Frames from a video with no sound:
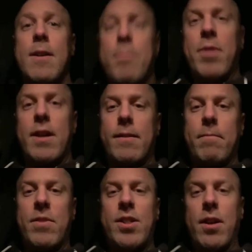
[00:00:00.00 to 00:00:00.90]
But
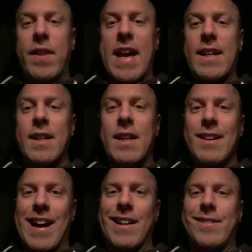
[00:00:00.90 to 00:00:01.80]
until then,
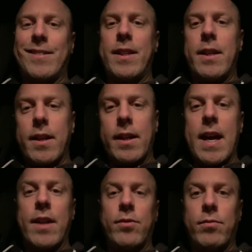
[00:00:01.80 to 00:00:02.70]
I'll see you
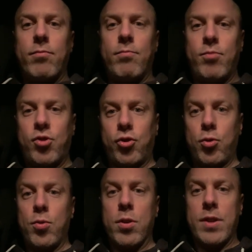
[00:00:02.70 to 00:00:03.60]
again
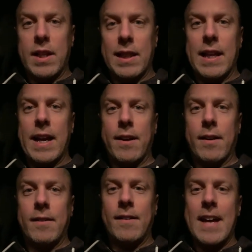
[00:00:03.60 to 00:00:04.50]
sooner than later.